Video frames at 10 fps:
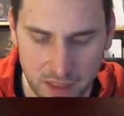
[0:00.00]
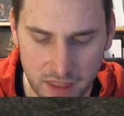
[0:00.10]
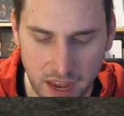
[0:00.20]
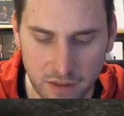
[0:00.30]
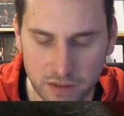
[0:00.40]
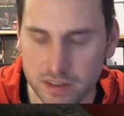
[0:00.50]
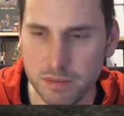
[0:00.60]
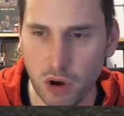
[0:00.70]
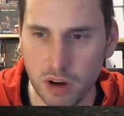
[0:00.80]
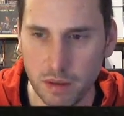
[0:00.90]
they have
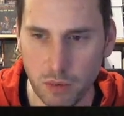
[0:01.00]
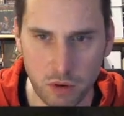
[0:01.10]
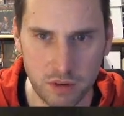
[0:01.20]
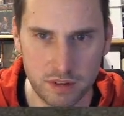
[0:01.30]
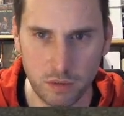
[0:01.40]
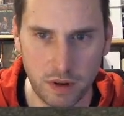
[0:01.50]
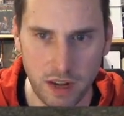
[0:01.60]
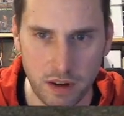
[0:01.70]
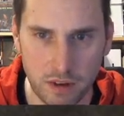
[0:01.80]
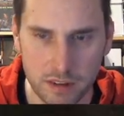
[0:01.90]
smaller bows or
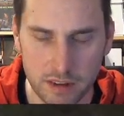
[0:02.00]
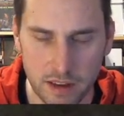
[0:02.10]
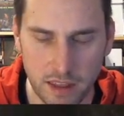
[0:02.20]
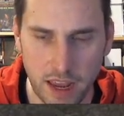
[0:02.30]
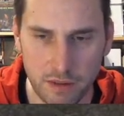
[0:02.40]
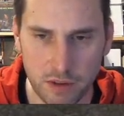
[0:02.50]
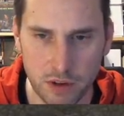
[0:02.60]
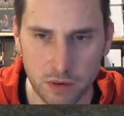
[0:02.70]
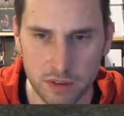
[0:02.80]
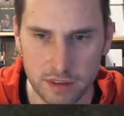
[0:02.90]
whatever they have to
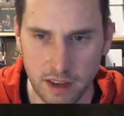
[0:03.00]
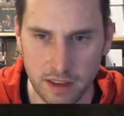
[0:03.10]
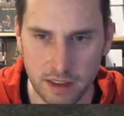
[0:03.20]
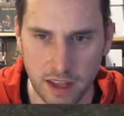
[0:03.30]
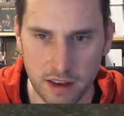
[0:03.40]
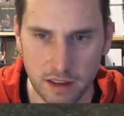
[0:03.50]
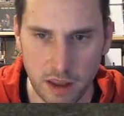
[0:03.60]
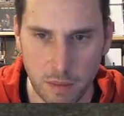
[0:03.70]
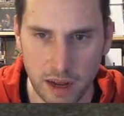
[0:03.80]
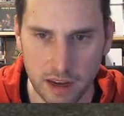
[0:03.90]
use, and then
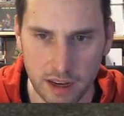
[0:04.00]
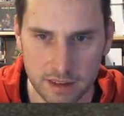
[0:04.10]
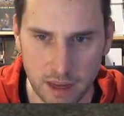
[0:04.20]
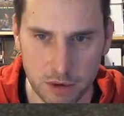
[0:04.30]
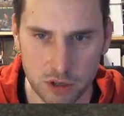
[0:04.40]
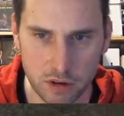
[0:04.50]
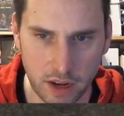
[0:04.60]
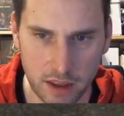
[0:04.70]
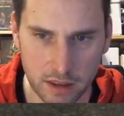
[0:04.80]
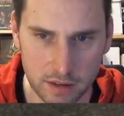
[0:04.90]
they'll make less damage.
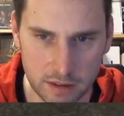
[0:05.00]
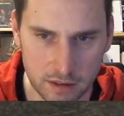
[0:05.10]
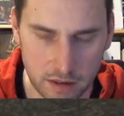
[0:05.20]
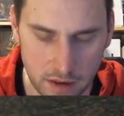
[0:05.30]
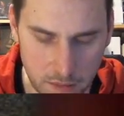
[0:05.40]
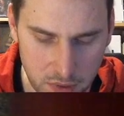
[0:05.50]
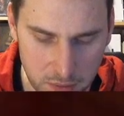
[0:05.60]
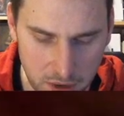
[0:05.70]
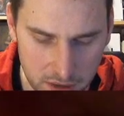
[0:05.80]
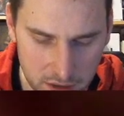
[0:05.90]
Okay, this is
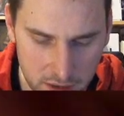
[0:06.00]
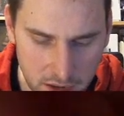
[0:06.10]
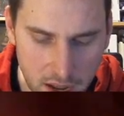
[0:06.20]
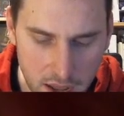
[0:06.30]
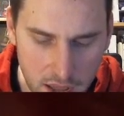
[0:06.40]
thematically.